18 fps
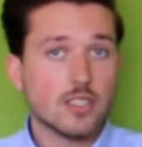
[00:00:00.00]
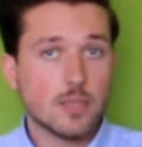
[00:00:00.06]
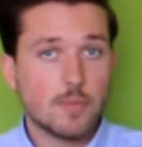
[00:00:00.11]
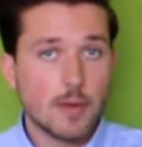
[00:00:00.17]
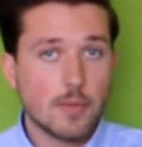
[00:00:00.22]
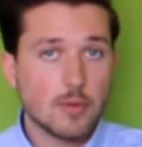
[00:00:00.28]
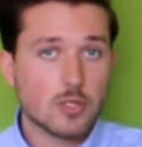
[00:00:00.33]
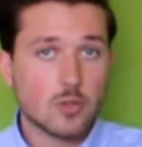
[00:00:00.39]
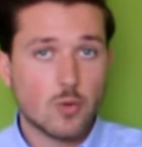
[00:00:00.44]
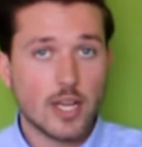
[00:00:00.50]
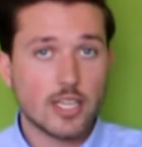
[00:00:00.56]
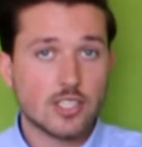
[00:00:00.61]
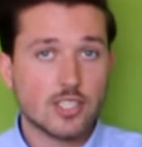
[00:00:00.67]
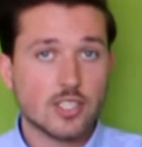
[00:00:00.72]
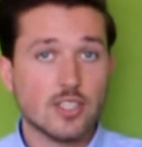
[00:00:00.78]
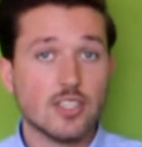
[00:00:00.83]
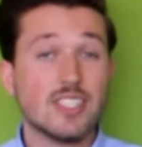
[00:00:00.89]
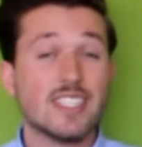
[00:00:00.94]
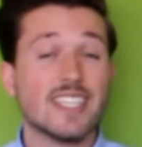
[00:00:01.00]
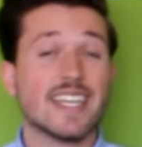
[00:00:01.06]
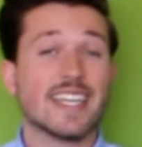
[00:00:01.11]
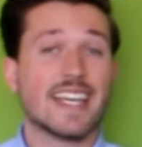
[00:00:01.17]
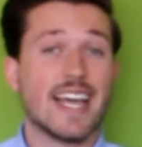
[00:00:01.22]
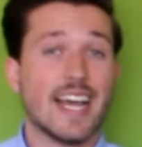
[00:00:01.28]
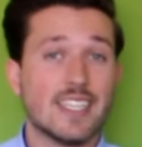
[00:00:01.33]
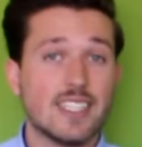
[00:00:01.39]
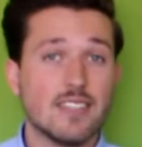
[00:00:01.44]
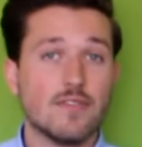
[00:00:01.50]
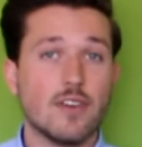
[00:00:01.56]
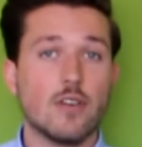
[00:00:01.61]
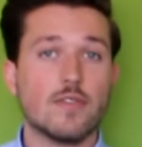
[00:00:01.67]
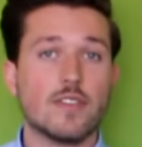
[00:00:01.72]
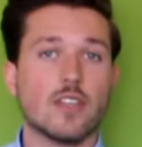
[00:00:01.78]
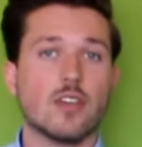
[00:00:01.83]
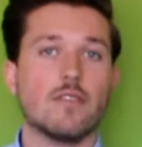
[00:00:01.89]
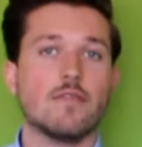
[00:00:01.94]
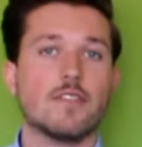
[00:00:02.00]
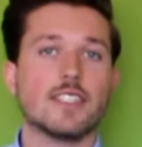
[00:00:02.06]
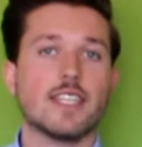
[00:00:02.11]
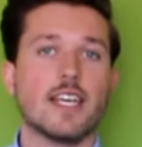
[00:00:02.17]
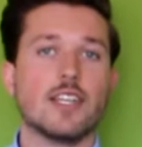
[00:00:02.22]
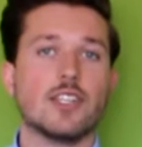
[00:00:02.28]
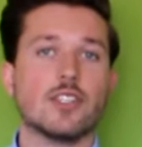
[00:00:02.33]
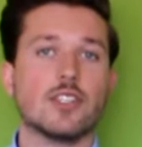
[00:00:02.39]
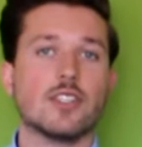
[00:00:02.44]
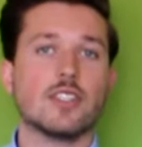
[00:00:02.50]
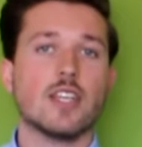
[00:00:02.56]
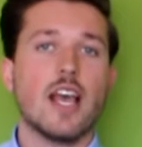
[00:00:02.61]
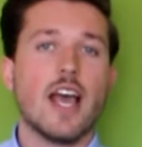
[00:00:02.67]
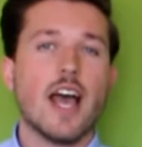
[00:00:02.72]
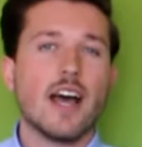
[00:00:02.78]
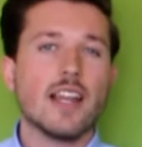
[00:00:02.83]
answer people's questions, get involved in conversations,